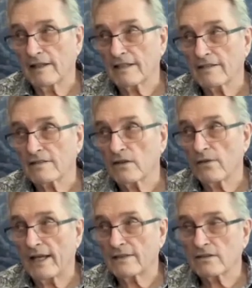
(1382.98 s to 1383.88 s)
as though
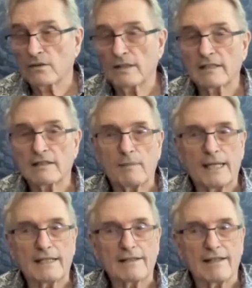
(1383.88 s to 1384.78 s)
that's going to
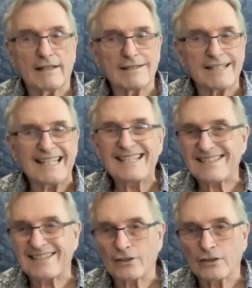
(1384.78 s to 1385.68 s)
make things
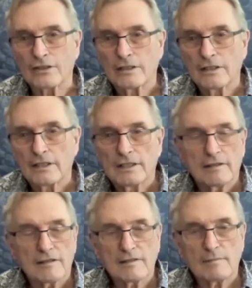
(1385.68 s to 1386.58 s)
easier.
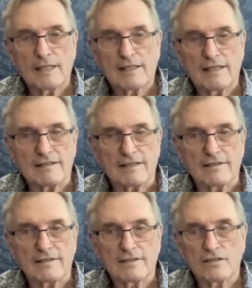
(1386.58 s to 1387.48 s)
It doesn't make things
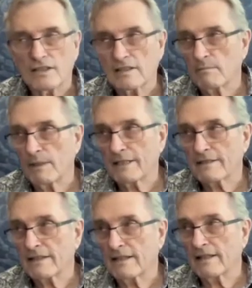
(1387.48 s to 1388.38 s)
easier. It just
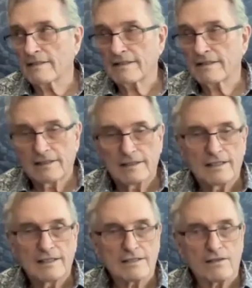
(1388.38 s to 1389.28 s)
makes things
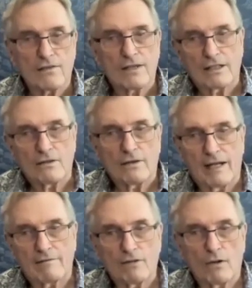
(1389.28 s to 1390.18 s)
so that you
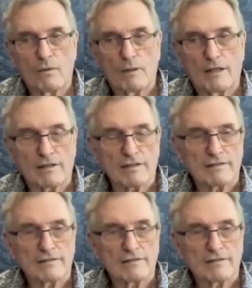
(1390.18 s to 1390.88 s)
have no awareness.